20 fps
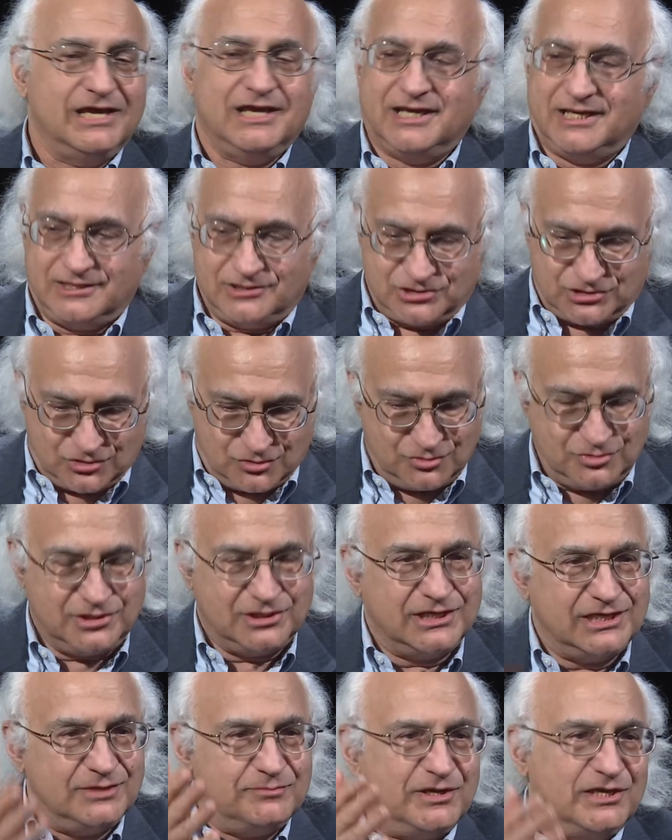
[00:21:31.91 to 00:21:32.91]
And so
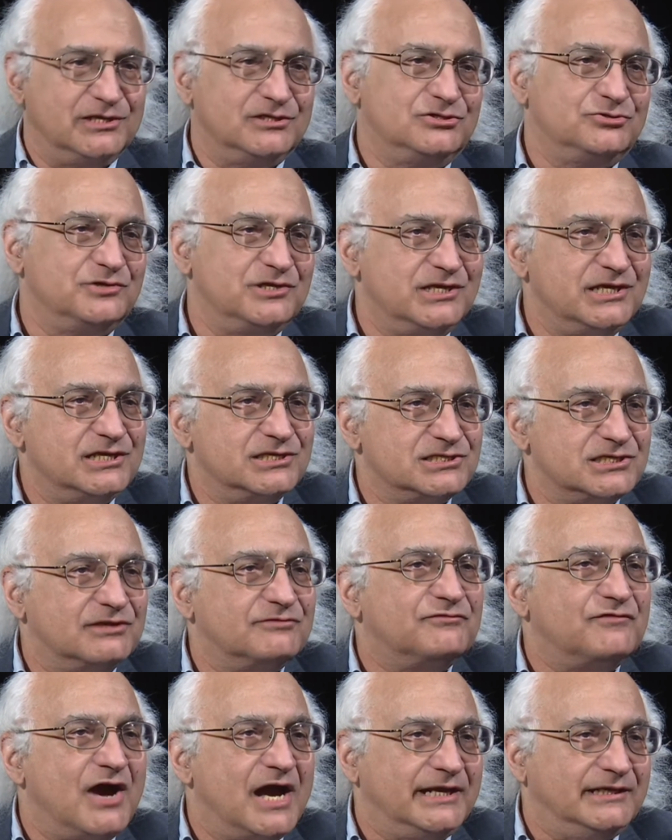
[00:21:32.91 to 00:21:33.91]
he made a treaty and said,
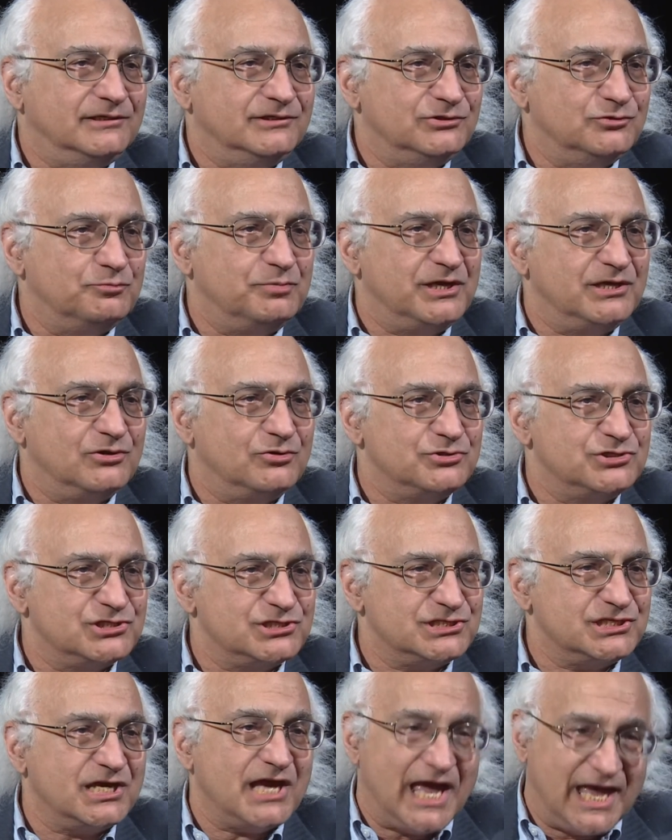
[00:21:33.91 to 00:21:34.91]
fine, you pay no
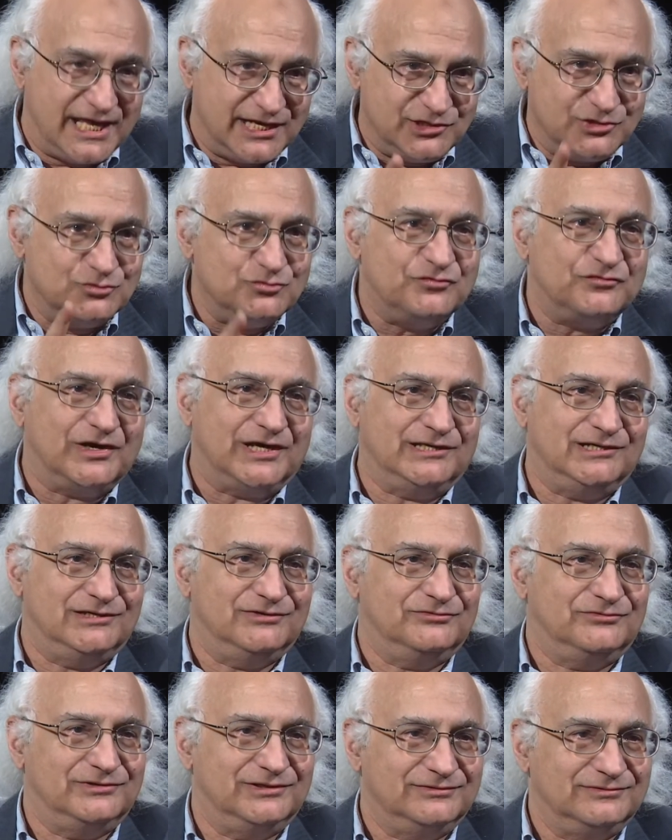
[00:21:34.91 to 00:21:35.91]
jizya and you fight. You
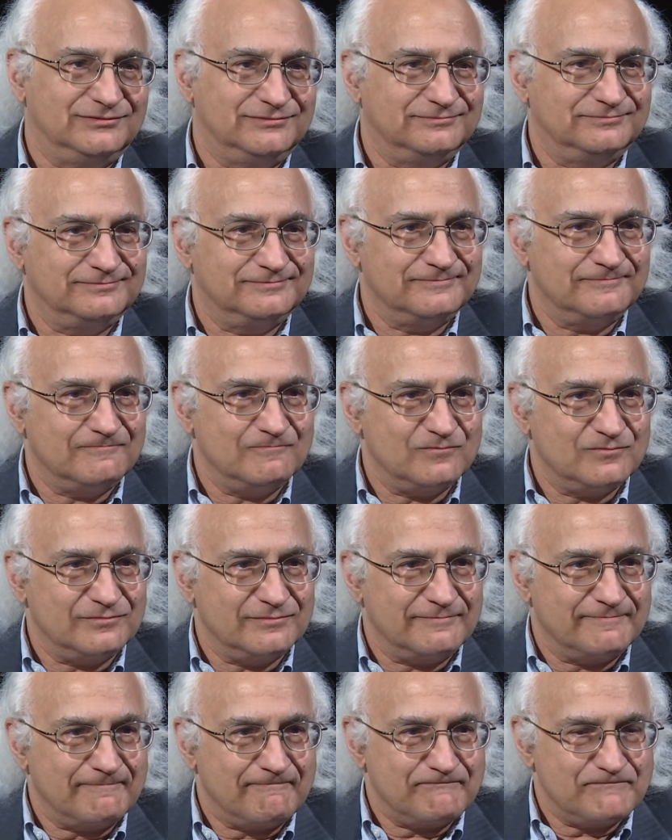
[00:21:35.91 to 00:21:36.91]
fight.
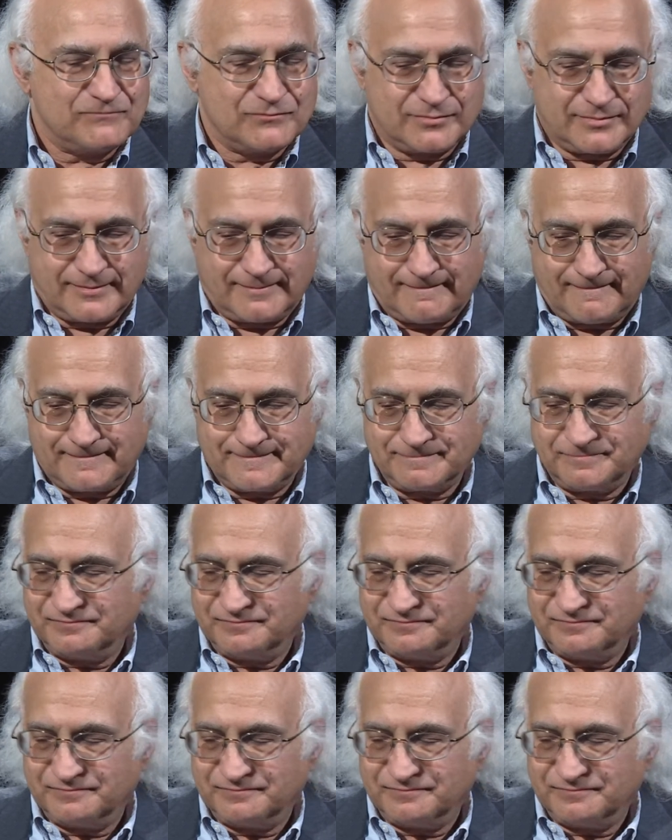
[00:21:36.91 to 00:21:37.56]
So it wasn't to